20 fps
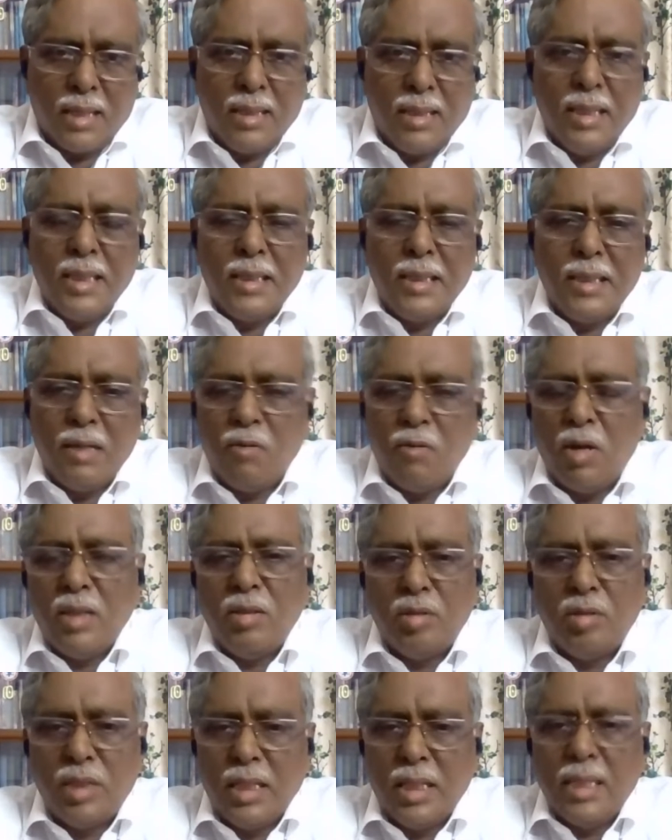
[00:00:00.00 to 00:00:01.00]
that they
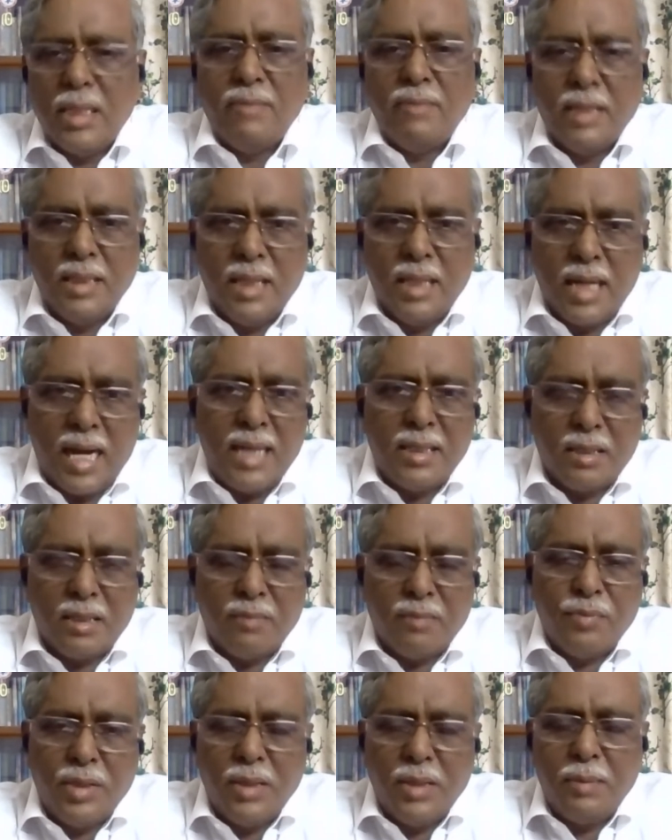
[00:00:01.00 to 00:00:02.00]
want to take away the
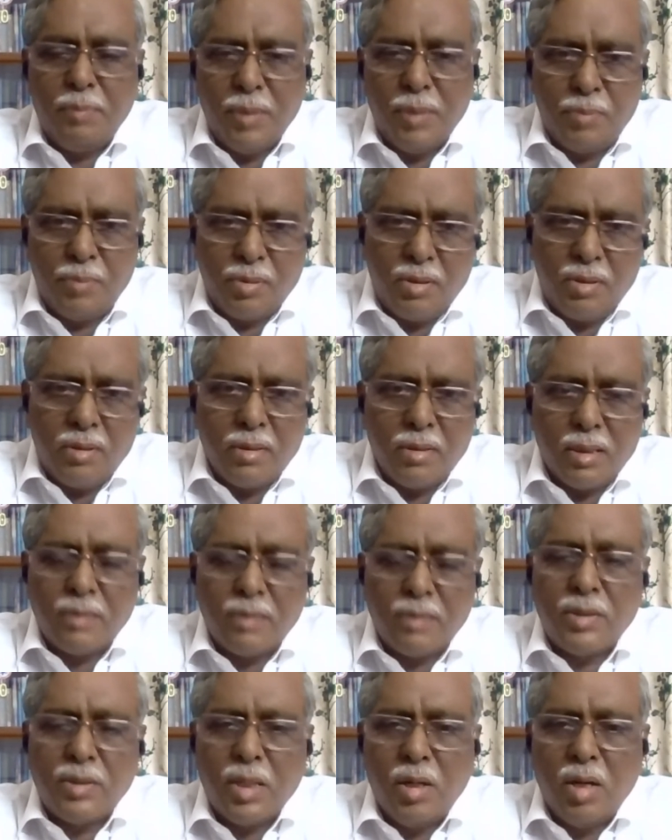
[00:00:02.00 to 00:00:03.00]
lands of the people,
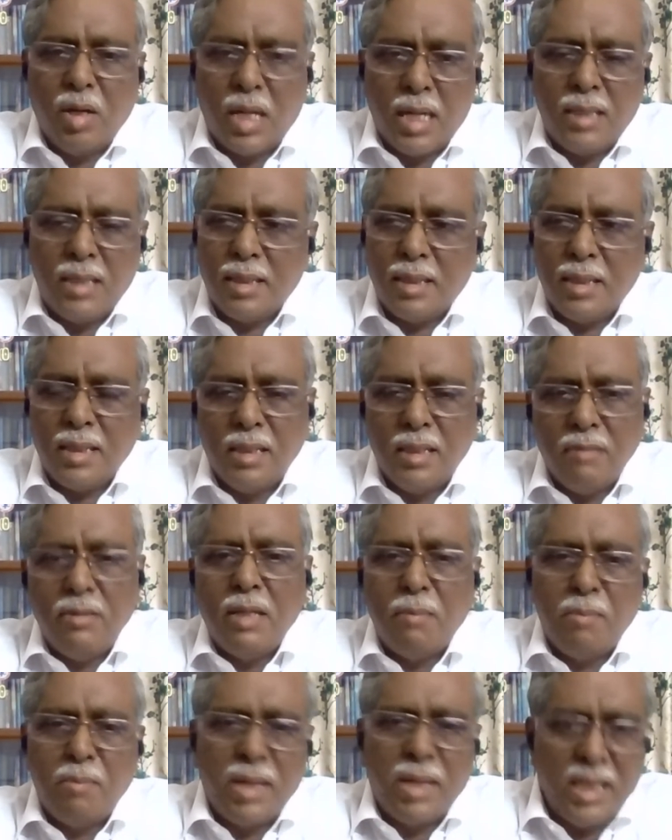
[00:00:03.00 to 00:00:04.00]
scheduled castes, and
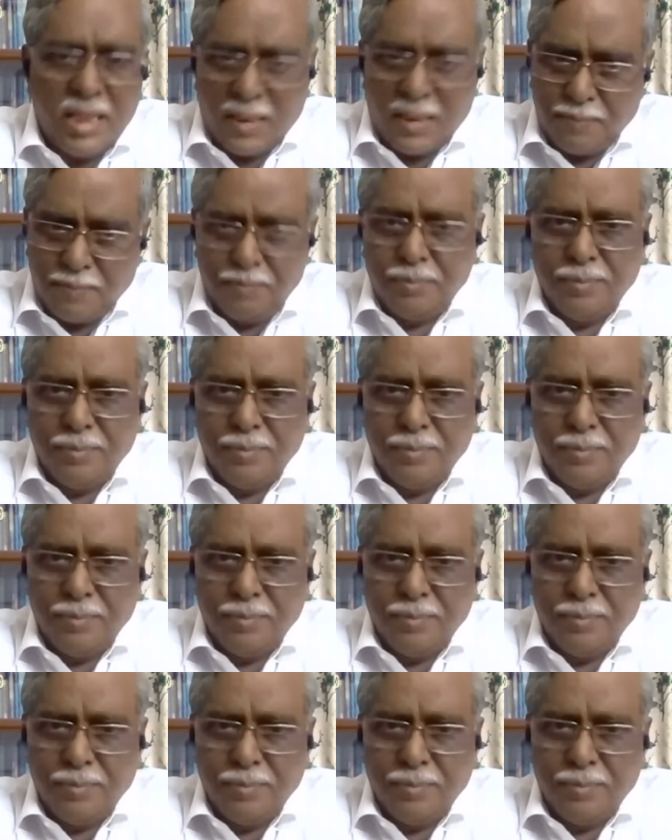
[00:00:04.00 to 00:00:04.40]
give them money.